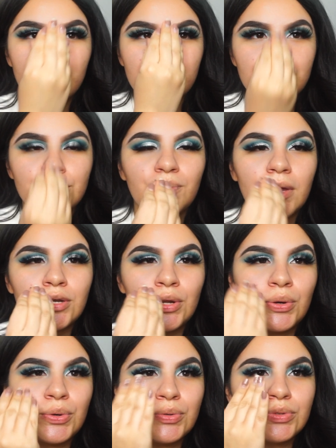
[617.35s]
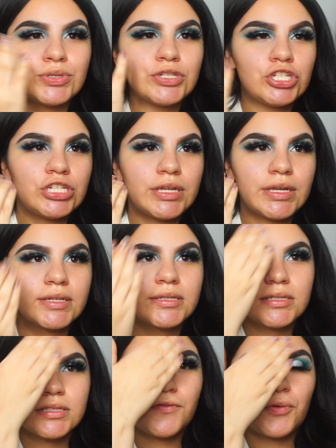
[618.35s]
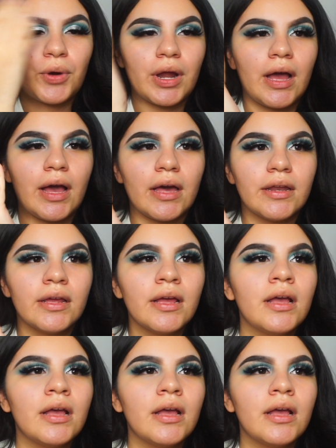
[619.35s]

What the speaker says: So my nose, cheeks, forehead,